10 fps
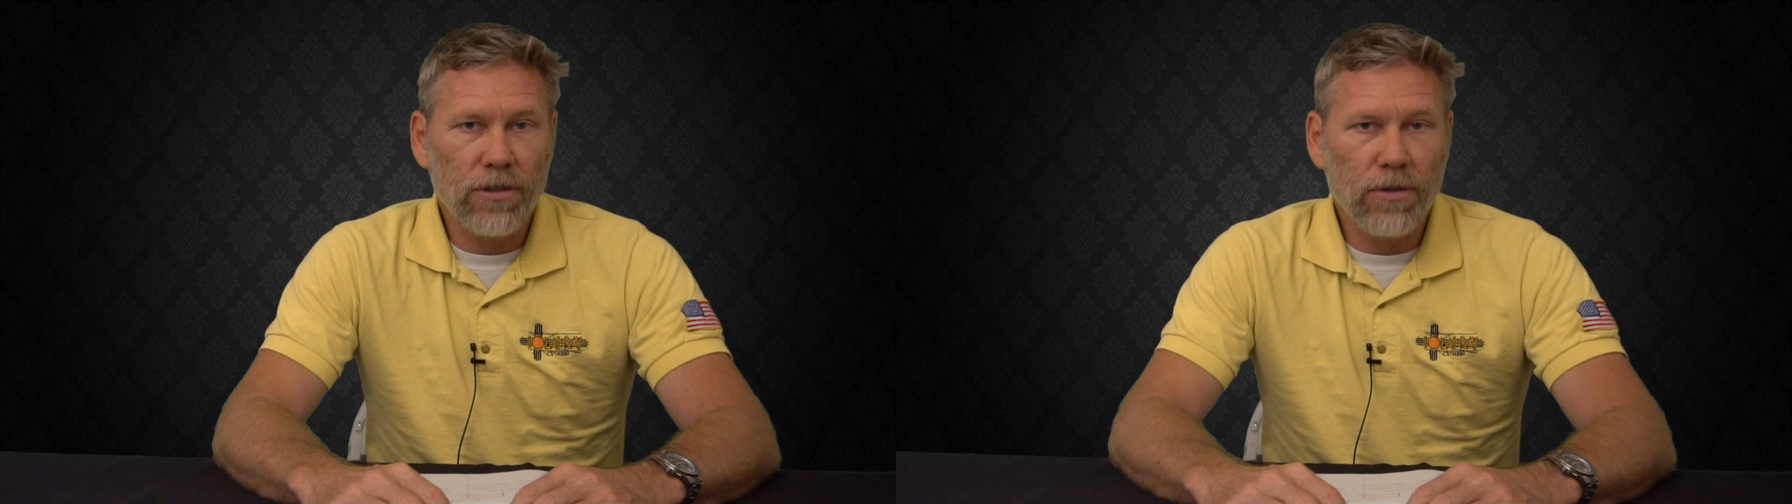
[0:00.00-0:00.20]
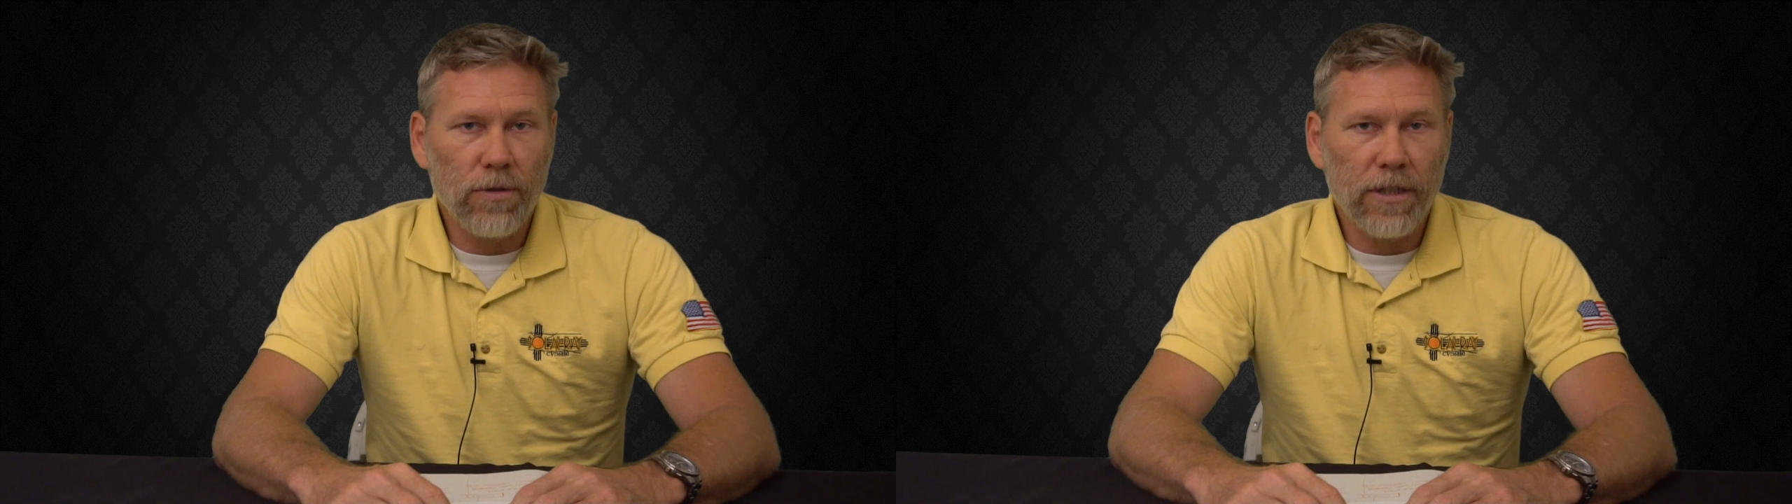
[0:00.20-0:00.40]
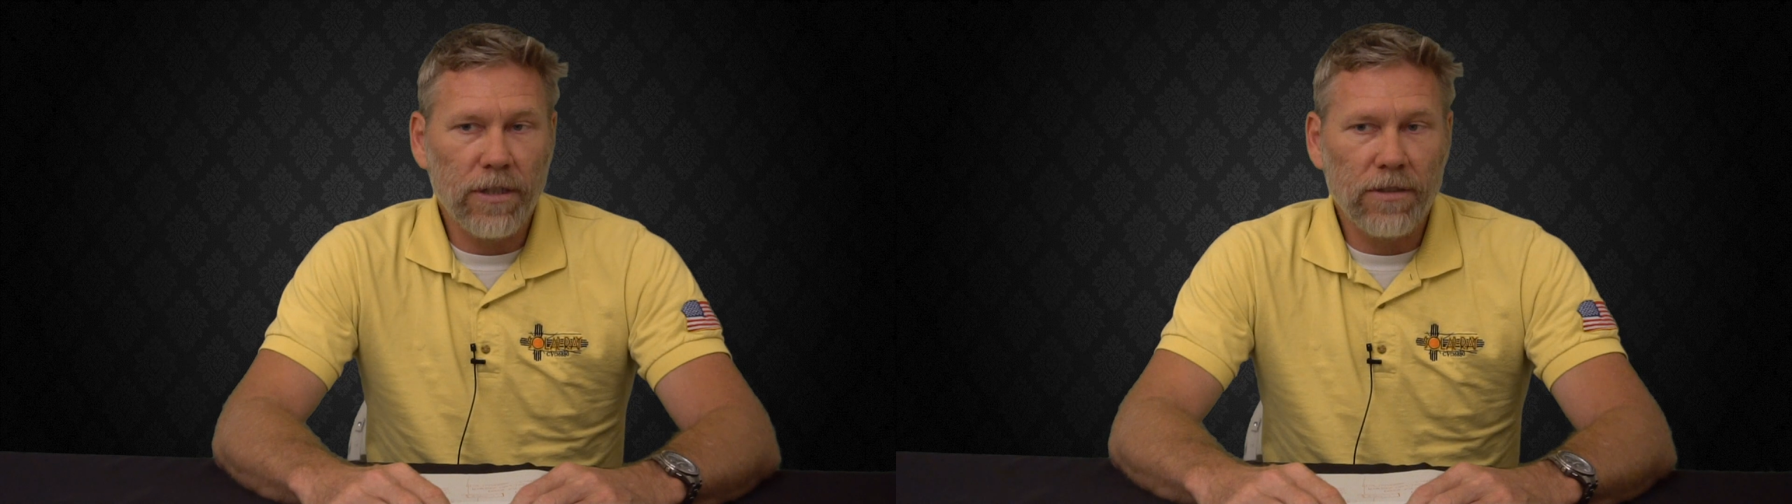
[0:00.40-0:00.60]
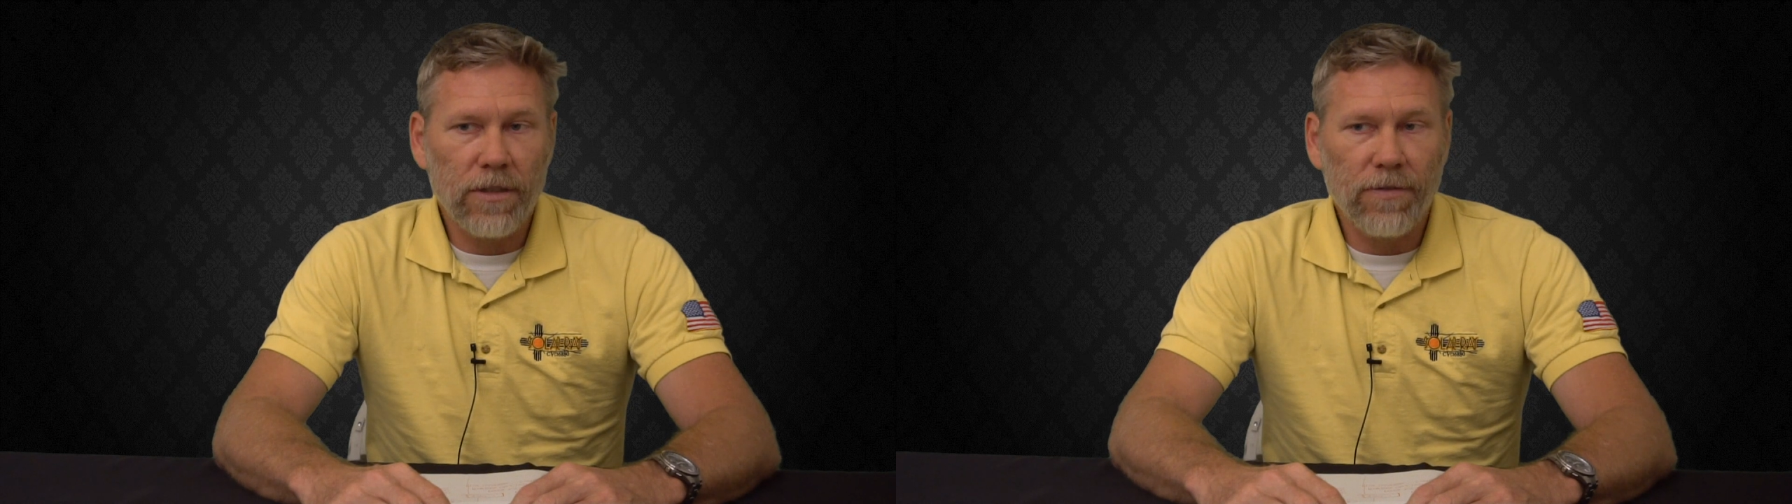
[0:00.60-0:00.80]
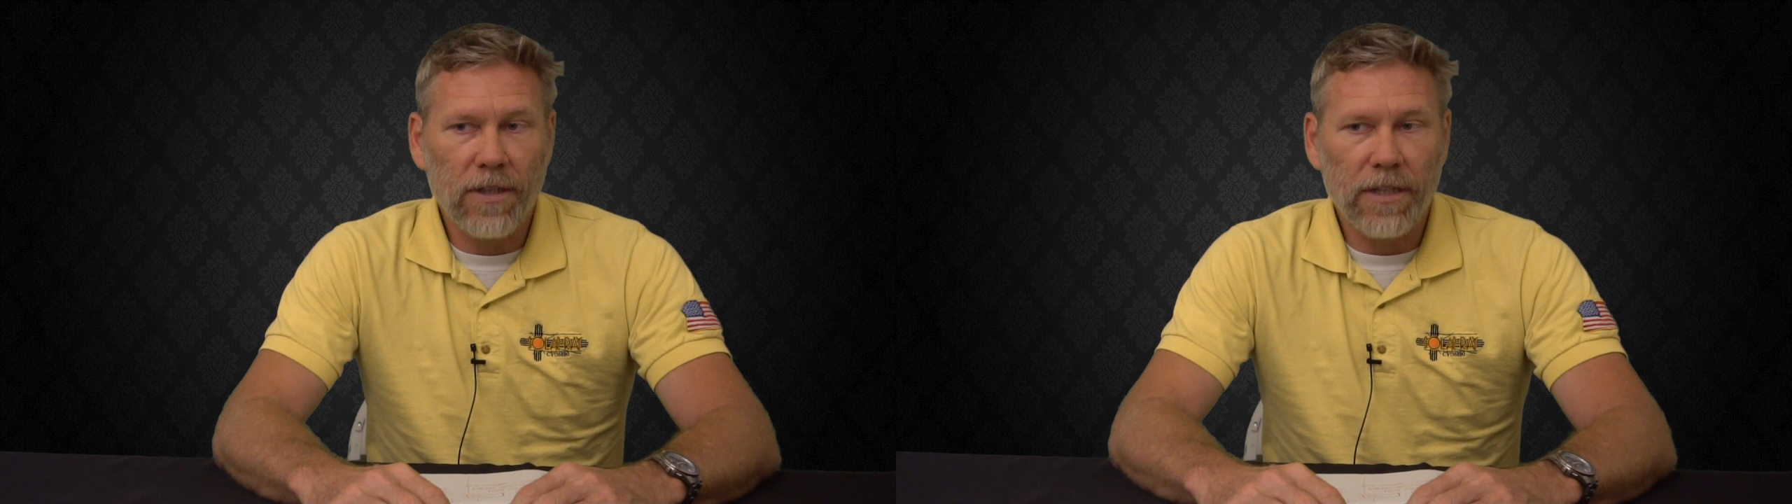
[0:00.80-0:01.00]
growing and
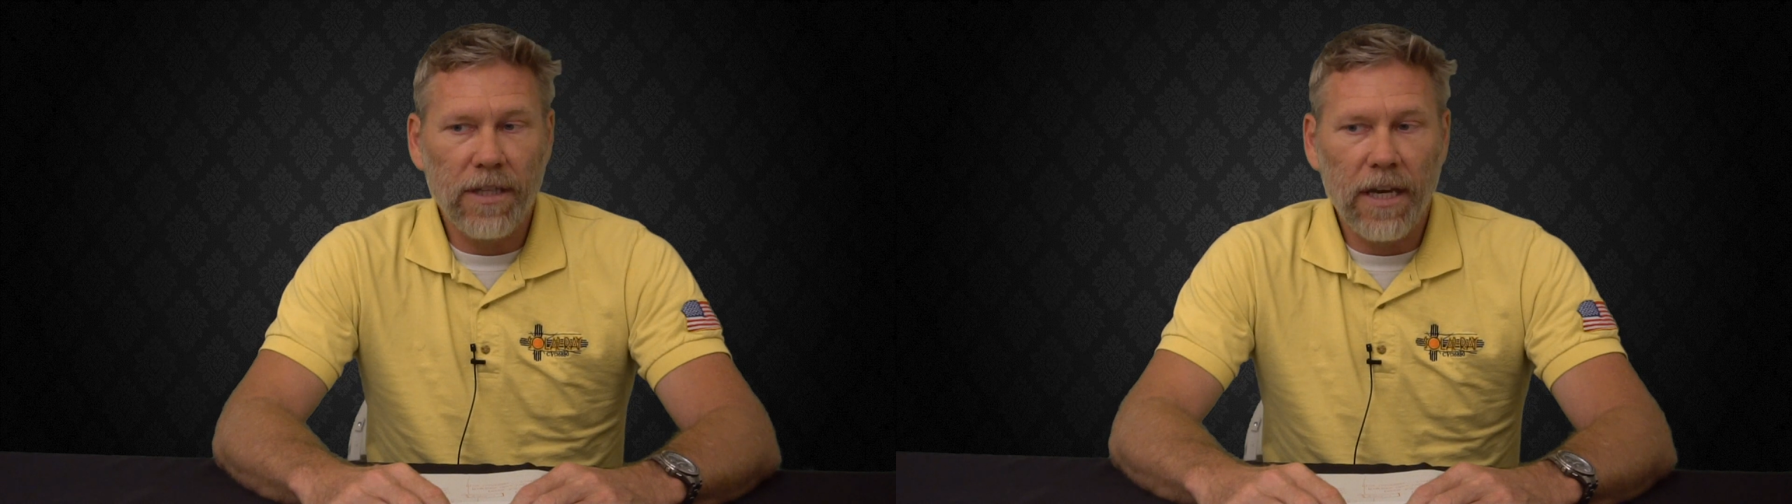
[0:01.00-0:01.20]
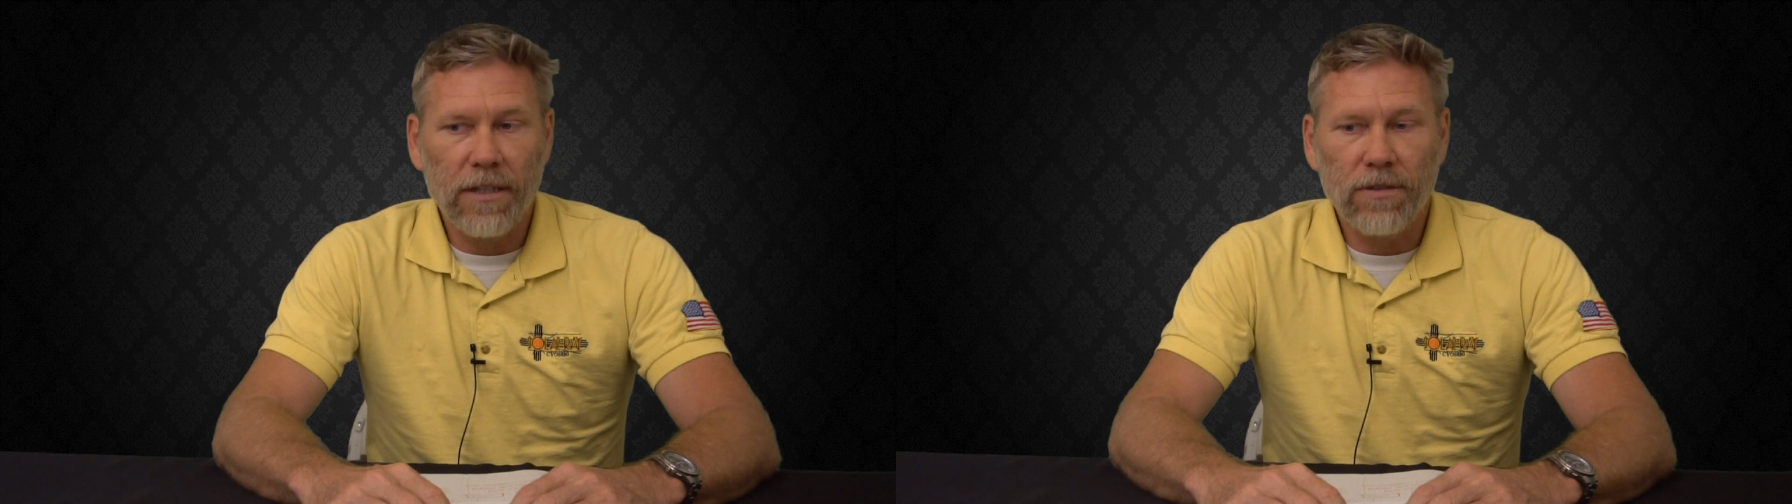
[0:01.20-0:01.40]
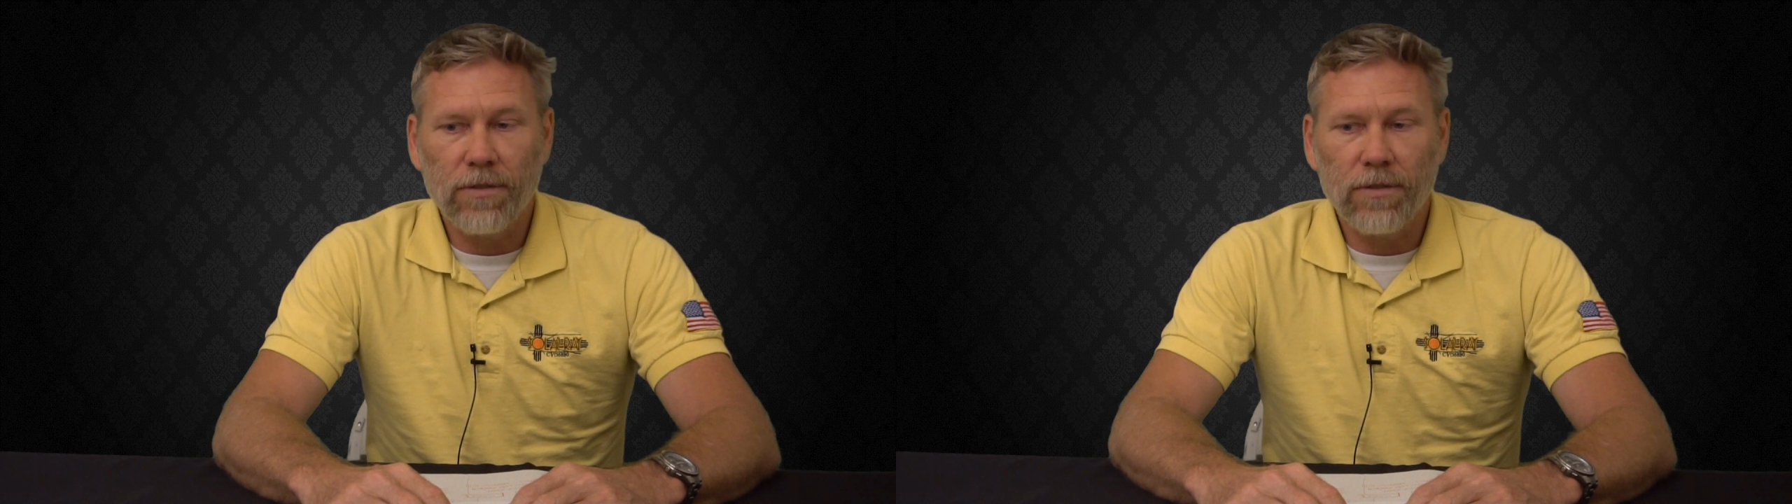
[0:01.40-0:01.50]
stuff like that?